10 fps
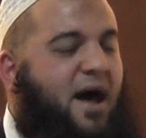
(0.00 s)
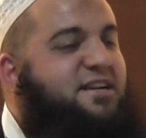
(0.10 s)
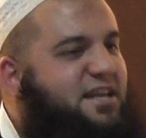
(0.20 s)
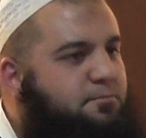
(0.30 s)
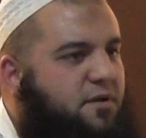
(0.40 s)

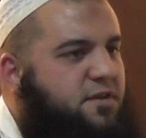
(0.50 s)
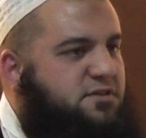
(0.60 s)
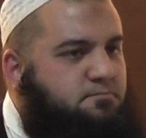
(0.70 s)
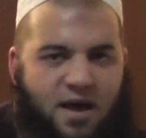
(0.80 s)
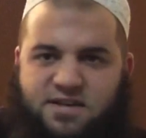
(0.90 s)
My dear
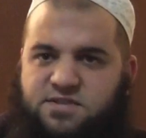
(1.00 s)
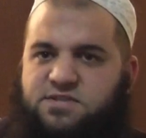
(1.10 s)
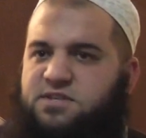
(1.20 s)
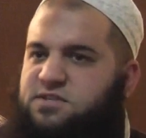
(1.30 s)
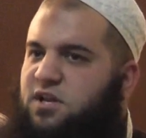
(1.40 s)
brothers, my
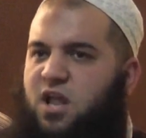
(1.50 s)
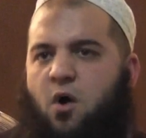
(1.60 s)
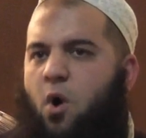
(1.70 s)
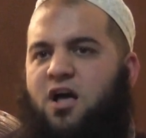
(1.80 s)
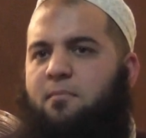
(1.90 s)
sisters,
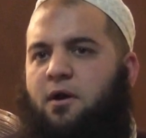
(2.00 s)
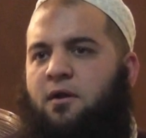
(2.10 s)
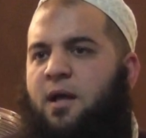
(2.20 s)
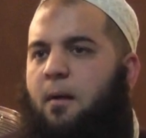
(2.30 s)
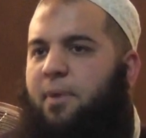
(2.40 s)
Allahu
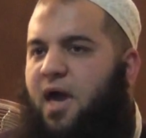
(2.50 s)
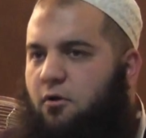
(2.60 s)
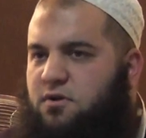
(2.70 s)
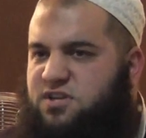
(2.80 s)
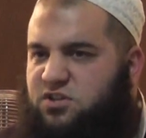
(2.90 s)
Akbar.
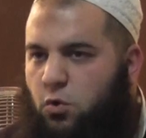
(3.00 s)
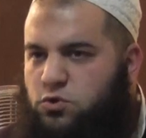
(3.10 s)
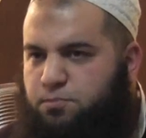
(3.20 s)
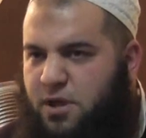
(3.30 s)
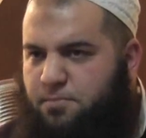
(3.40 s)
Parents are
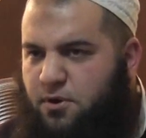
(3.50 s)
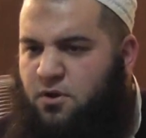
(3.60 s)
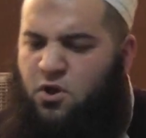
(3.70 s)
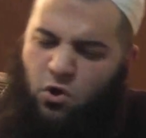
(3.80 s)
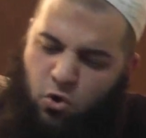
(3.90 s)
those
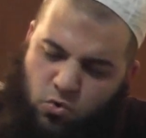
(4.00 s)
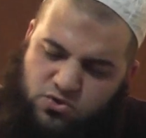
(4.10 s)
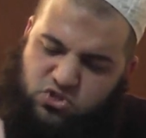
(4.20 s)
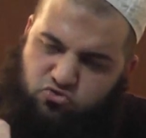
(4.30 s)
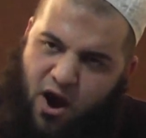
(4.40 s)
people
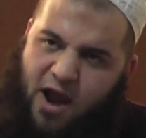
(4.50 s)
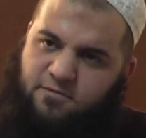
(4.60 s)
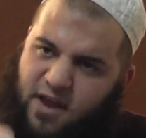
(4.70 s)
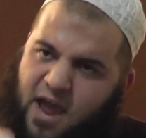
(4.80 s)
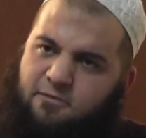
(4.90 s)
who
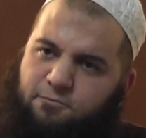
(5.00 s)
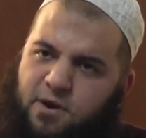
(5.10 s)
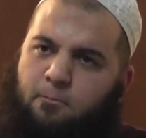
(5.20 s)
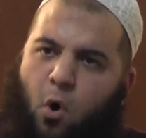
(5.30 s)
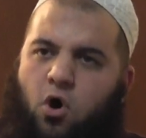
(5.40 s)
strived in
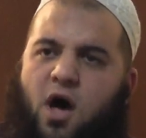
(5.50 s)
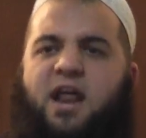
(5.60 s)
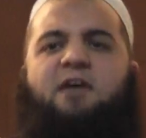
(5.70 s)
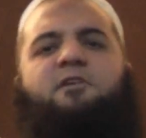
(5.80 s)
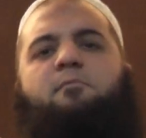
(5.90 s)
every moment,
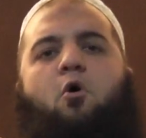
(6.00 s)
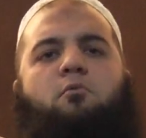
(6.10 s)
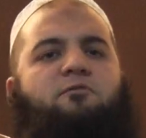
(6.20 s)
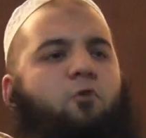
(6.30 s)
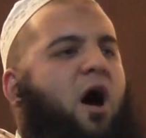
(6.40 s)
and every
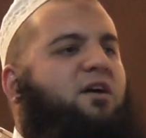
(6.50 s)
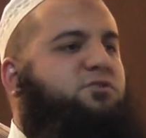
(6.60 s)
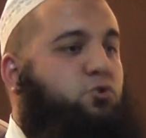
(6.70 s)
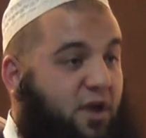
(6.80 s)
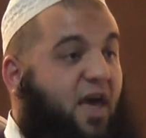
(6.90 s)
moment for
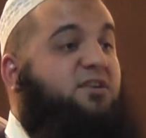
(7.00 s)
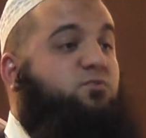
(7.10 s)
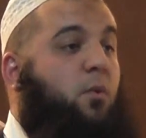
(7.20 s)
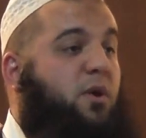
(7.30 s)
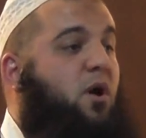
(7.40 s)
us to get
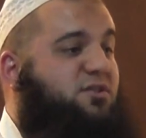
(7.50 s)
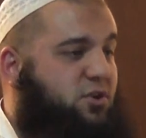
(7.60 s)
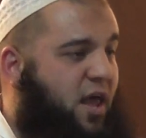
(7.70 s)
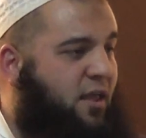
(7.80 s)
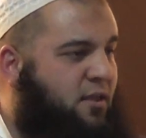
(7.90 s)
us where we were
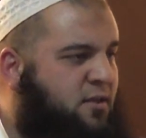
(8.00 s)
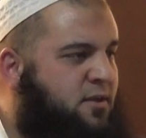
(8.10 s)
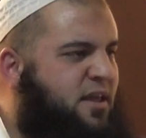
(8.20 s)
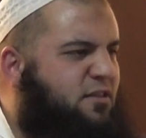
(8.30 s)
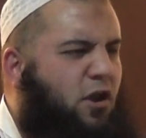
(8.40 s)
today.
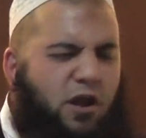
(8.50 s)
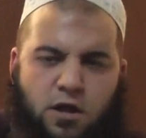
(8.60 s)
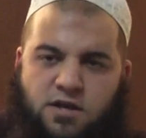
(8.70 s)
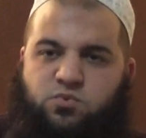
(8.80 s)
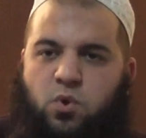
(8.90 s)
The
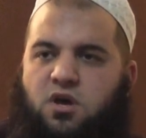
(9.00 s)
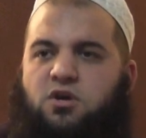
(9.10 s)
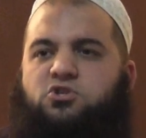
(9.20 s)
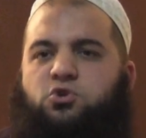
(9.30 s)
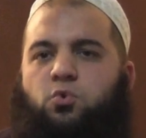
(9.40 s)
least we
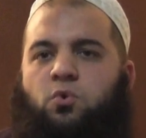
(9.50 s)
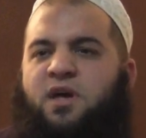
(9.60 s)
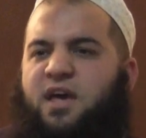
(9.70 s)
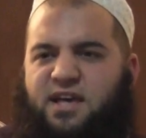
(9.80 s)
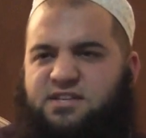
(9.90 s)
can
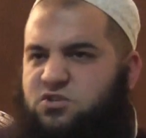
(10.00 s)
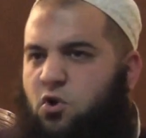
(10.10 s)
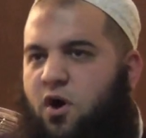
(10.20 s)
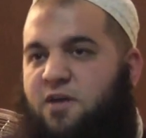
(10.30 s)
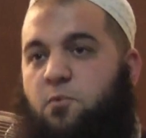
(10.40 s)
do is
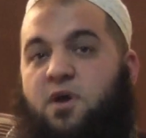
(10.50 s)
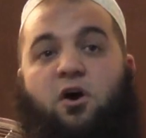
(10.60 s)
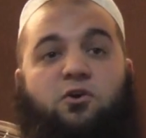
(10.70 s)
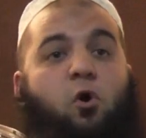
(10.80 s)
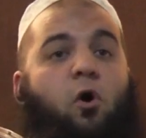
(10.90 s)
not, if we
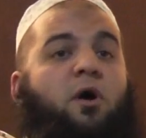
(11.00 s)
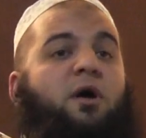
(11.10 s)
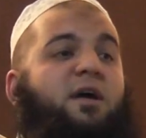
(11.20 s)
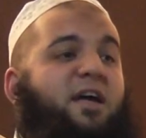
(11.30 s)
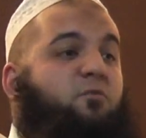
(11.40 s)
cannot,
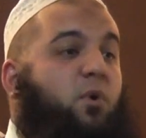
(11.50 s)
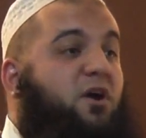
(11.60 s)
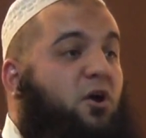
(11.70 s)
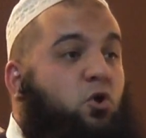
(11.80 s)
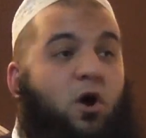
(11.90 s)
if
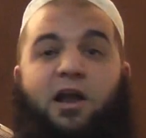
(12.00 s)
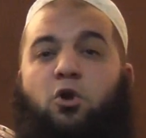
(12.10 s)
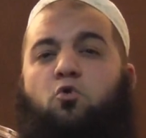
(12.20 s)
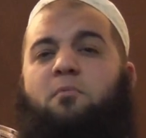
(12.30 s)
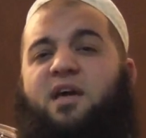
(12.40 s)
we cannot
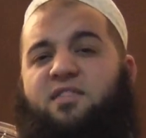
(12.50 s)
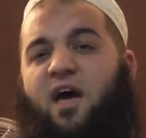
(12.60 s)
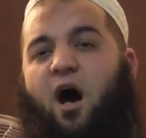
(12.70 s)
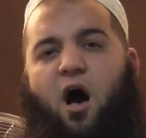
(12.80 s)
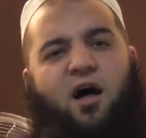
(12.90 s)
illuminate
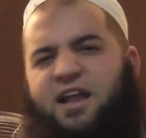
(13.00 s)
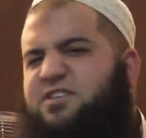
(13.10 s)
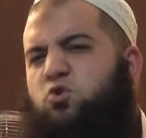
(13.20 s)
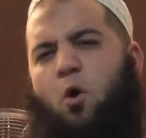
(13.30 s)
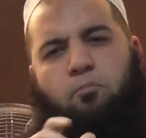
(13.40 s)
their heart,
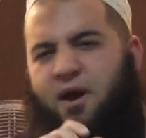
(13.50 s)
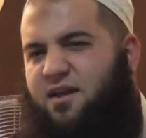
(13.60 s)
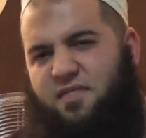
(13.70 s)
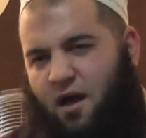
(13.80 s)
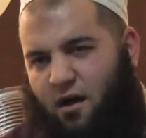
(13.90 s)
let's not
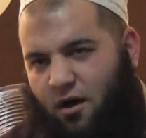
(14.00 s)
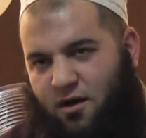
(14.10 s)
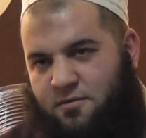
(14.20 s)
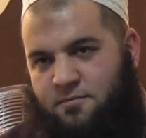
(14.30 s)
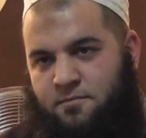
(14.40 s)
break their
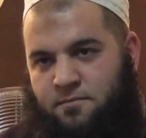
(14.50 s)
heart.